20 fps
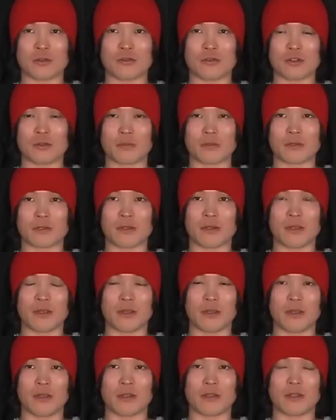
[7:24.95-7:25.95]
university,
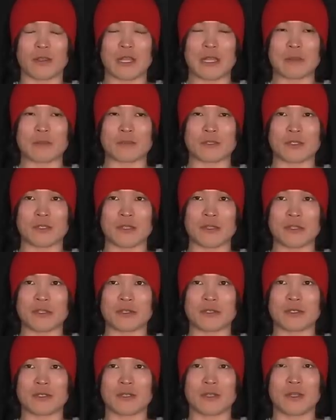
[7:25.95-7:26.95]
and then I'm
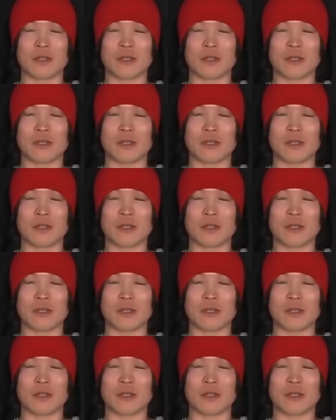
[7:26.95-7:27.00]
senior,